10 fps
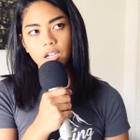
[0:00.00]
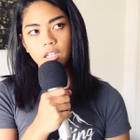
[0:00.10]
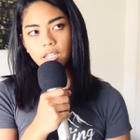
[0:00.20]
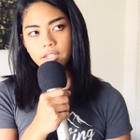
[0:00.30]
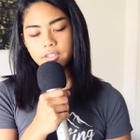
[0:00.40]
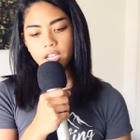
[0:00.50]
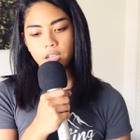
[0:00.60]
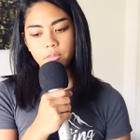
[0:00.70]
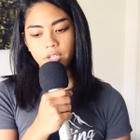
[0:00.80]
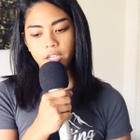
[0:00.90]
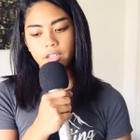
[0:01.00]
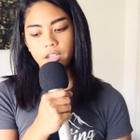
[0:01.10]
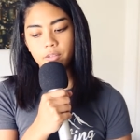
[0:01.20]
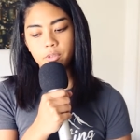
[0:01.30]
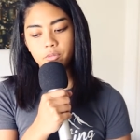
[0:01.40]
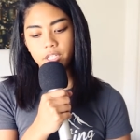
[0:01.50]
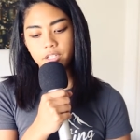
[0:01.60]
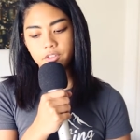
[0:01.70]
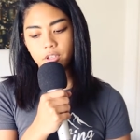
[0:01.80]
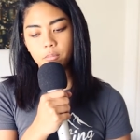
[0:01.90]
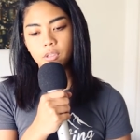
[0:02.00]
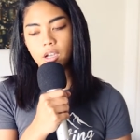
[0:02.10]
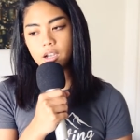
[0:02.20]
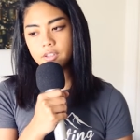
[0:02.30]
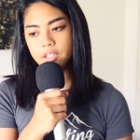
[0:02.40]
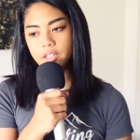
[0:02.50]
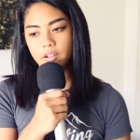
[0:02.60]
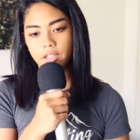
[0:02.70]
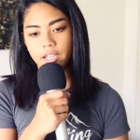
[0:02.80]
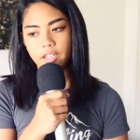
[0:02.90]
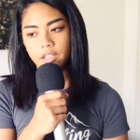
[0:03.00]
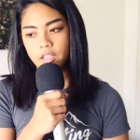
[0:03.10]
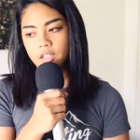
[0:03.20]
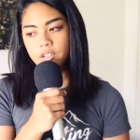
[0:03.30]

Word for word: a lot of times I've been reading some blogs, and they're like,